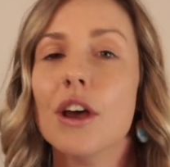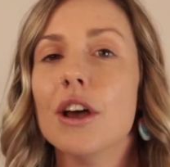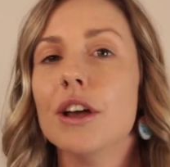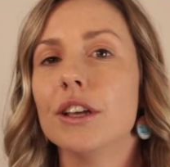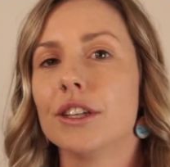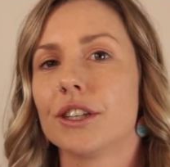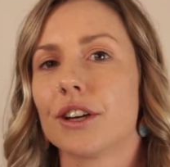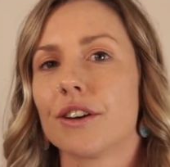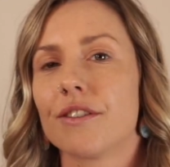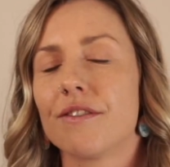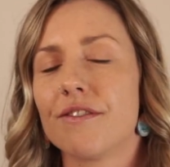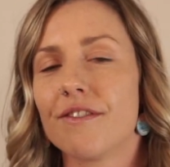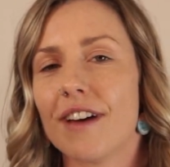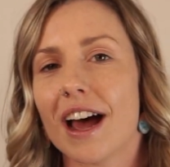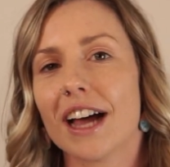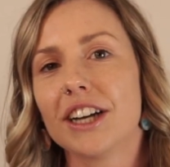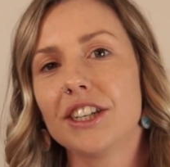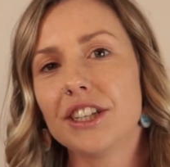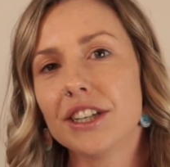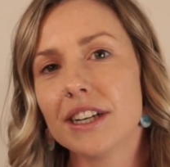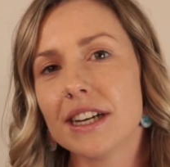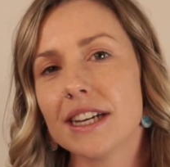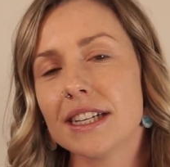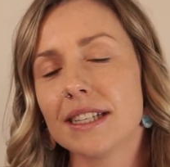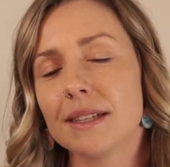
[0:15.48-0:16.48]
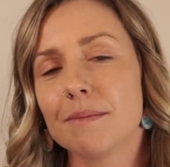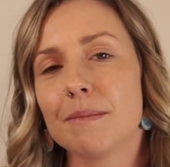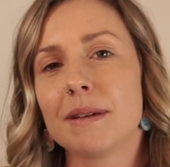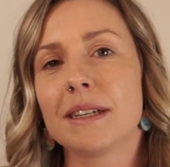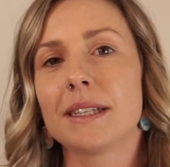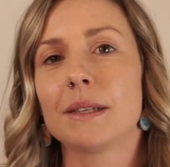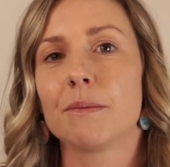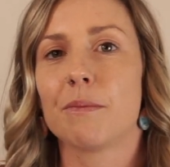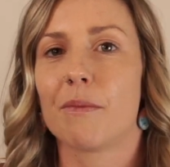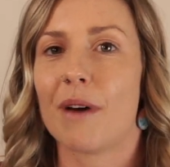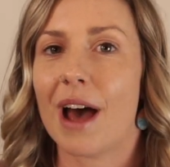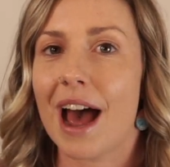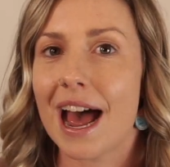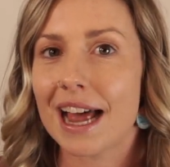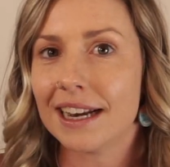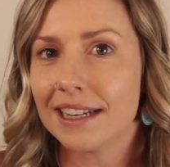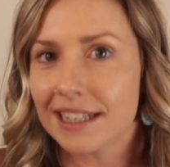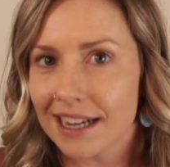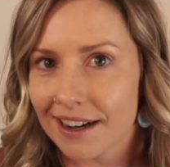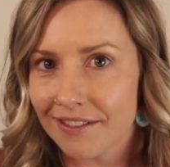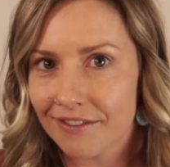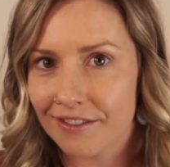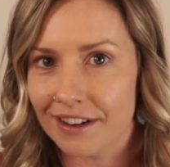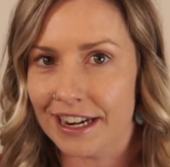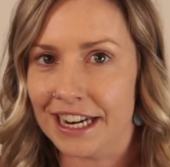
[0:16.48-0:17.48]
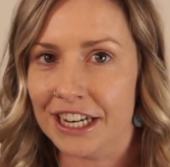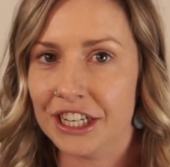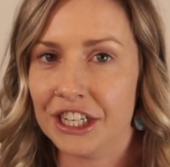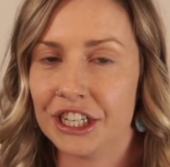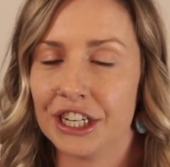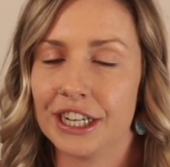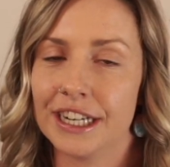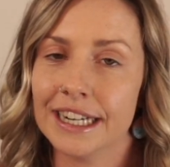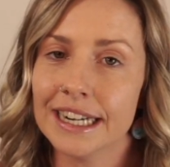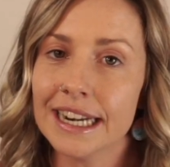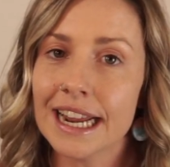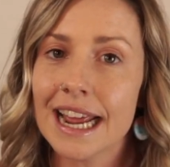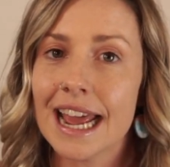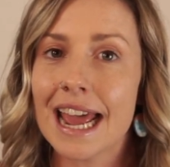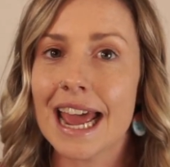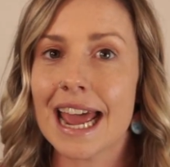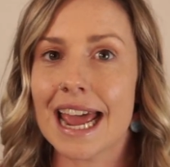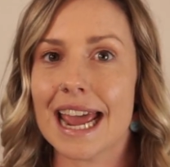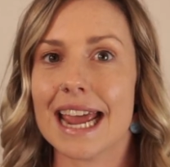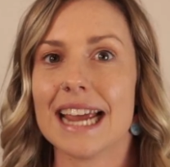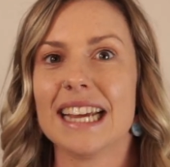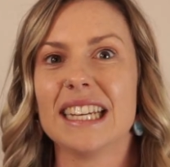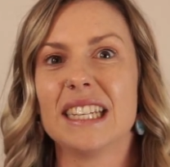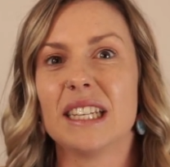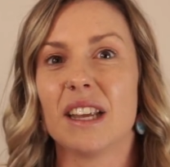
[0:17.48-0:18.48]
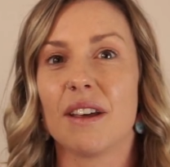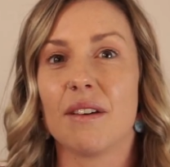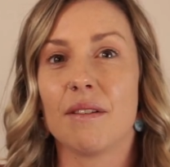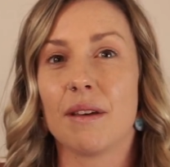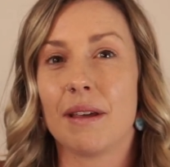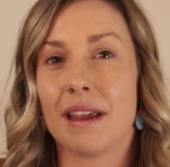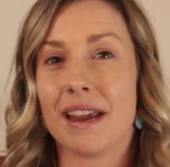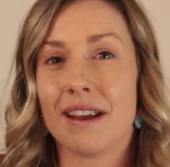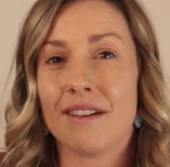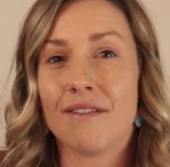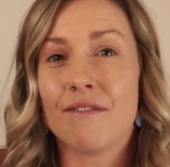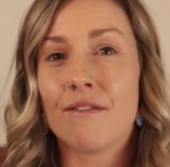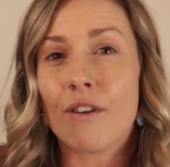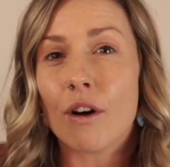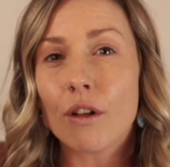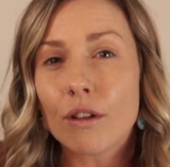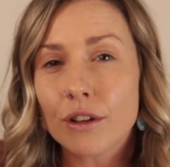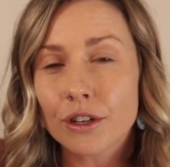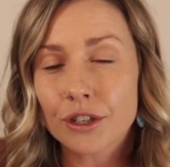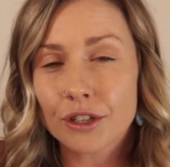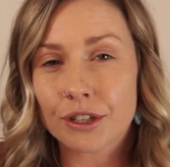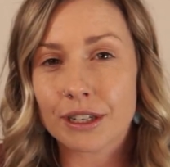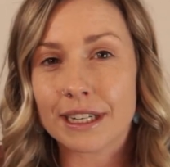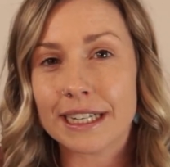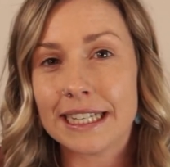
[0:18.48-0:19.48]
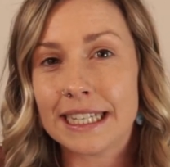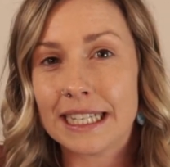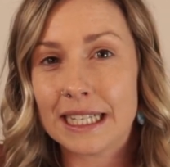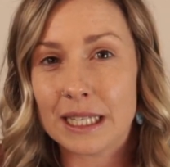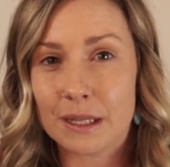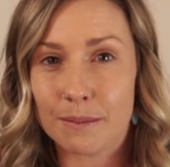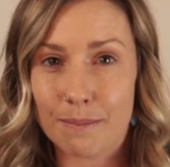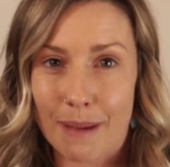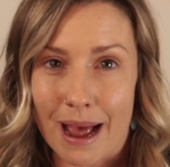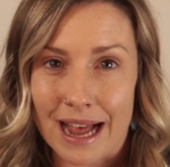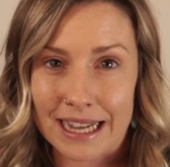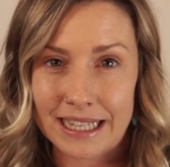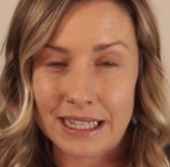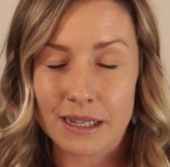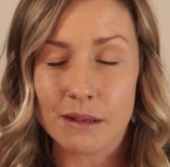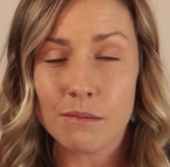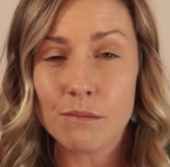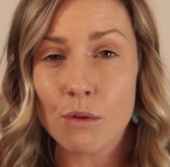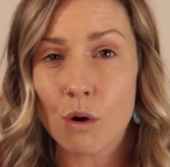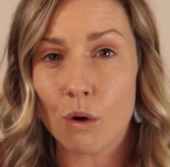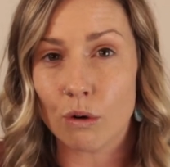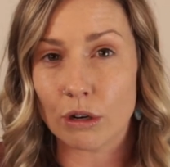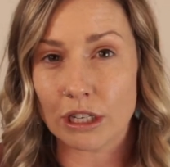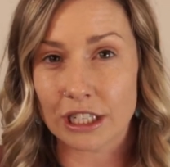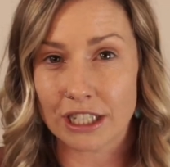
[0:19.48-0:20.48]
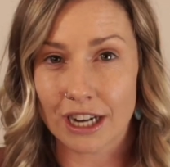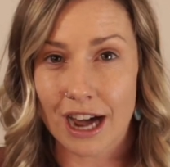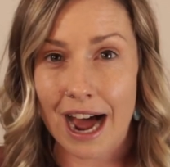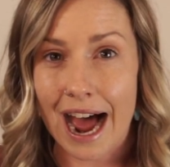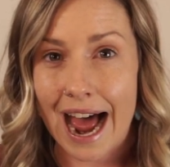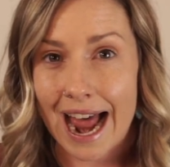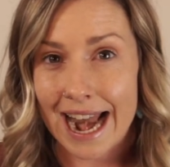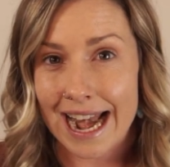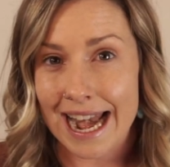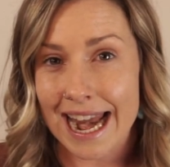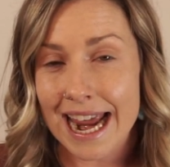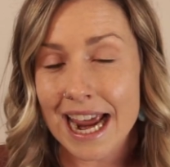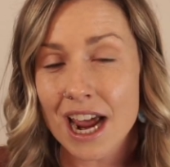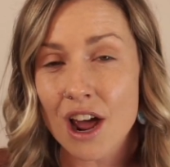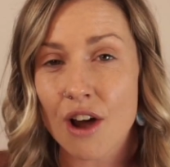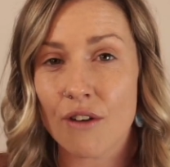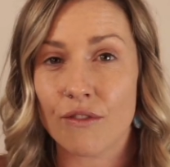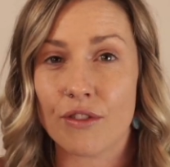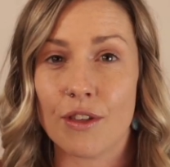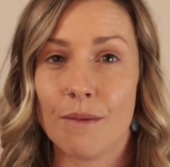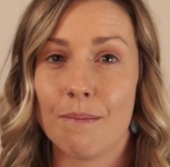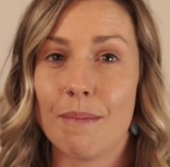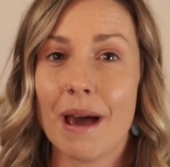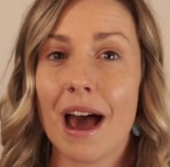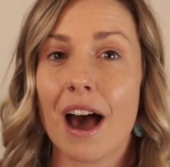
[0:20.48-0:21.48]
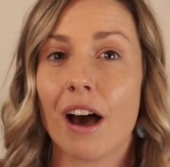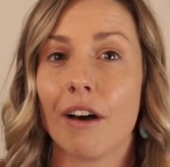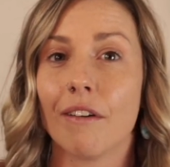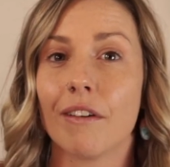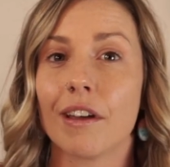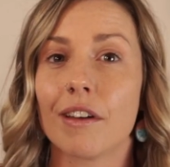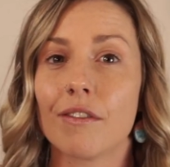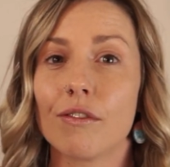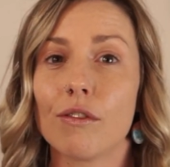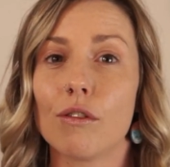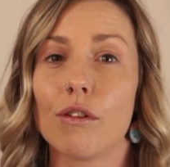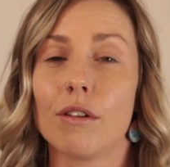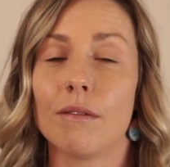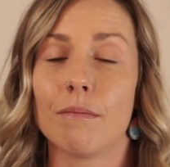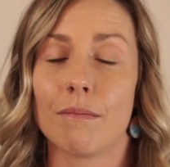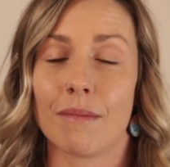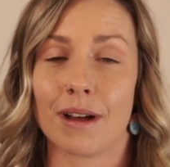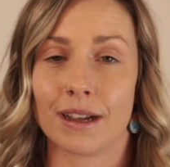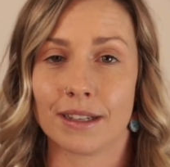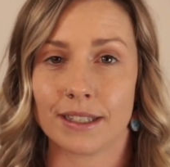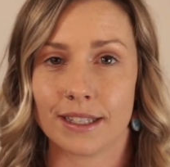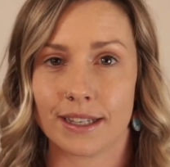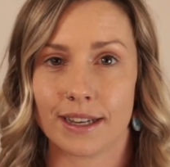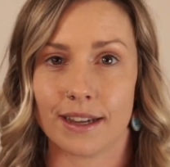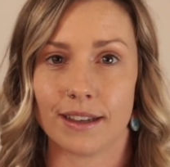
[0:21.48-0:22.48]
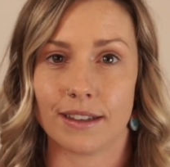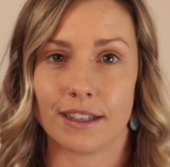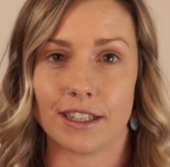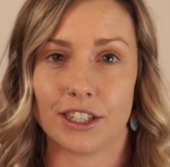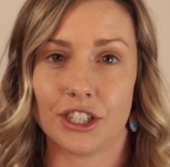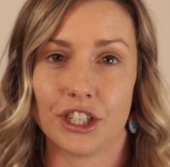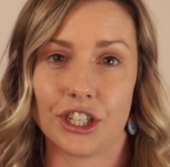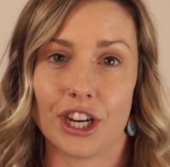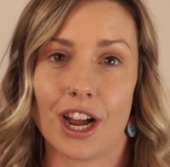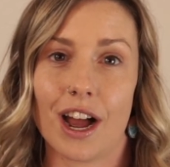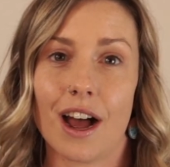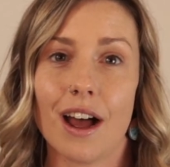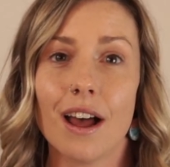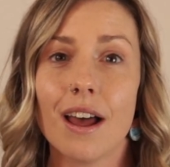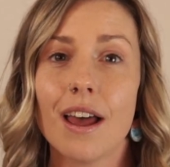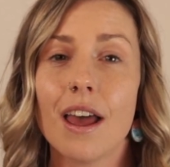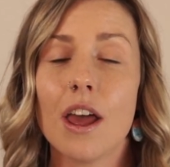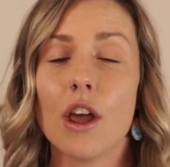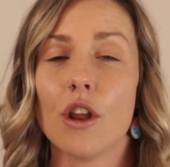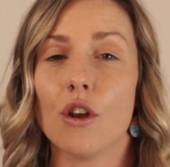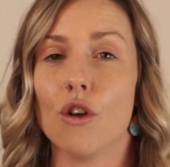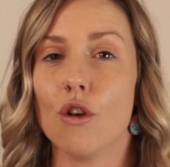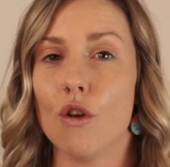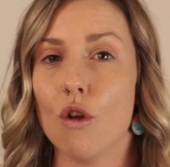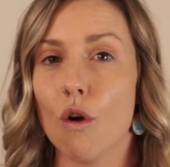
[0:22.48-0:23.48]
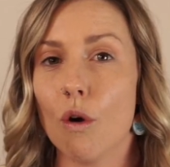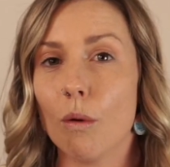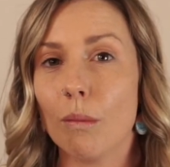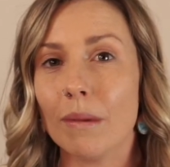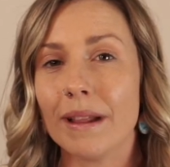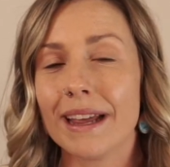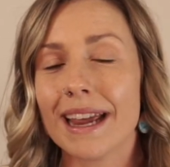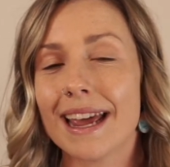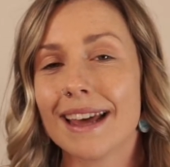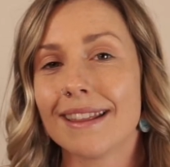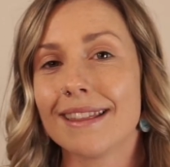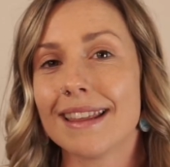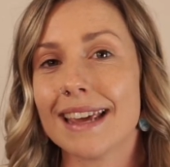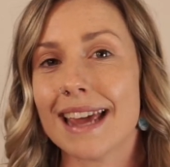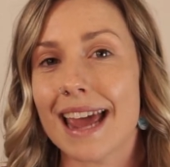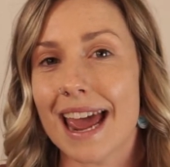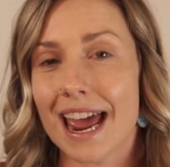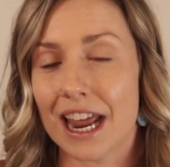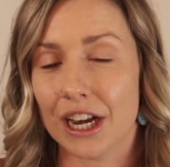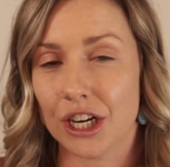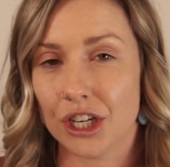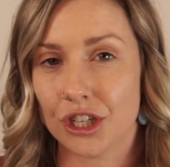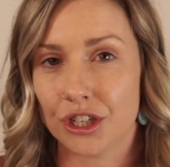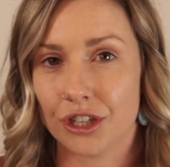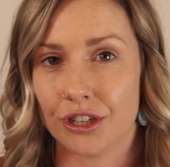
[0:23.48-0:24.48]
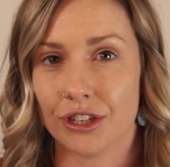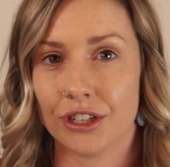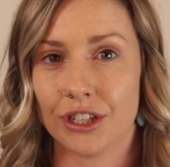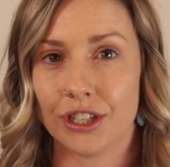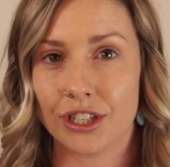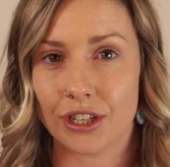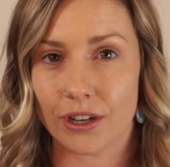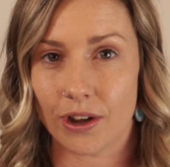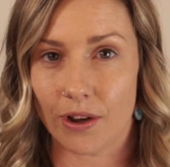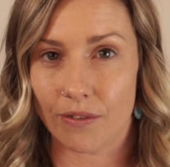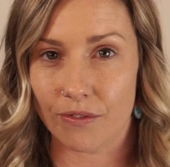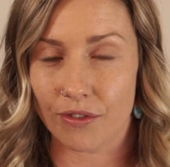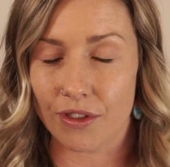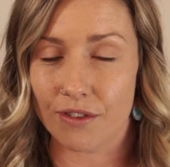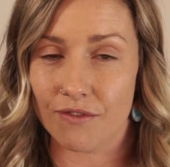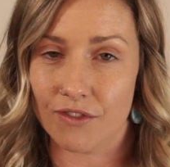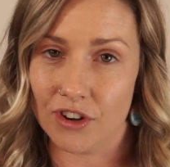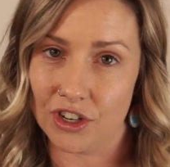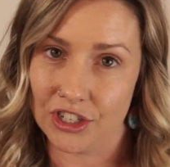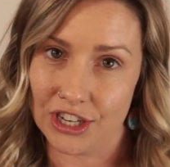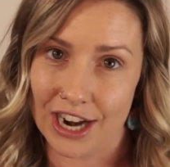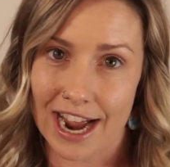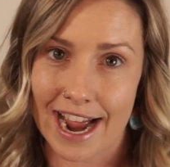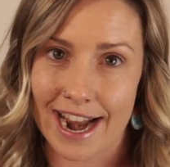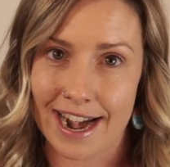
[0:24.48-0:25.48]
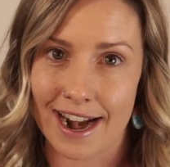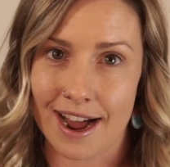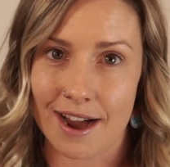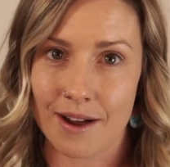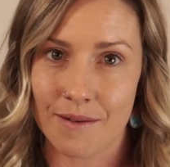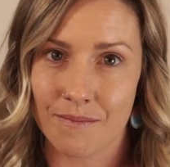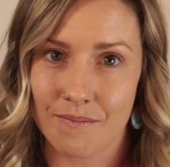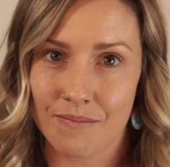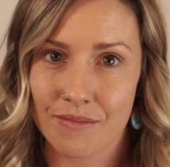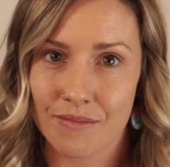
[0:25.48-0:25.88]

So vaginismus, by definition, is involuntary spasm or tightening of the pelvic floor musculature, normally at the entrance of the vagina.